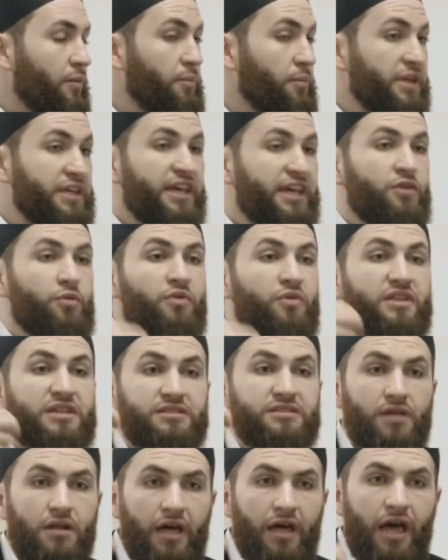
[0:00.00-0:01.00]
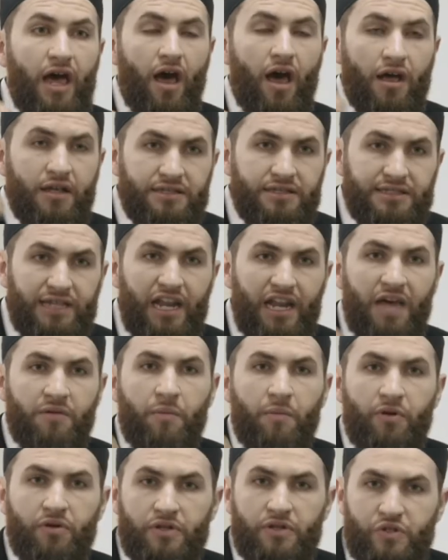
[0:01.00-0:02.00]
Begin with a salah and
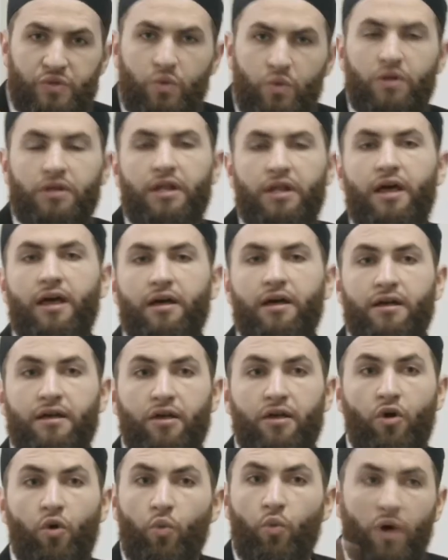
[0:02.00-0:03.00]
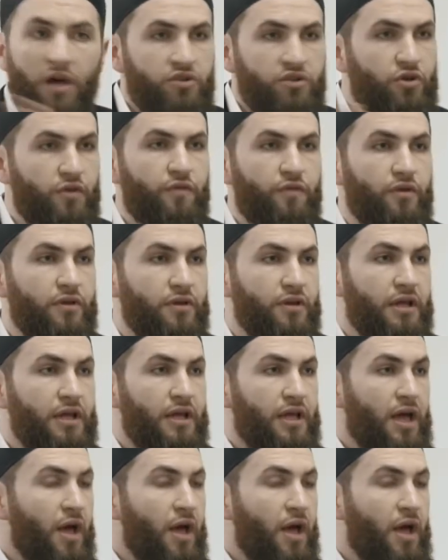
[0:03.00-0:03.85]
salam upon Rasulullah. Wonderful.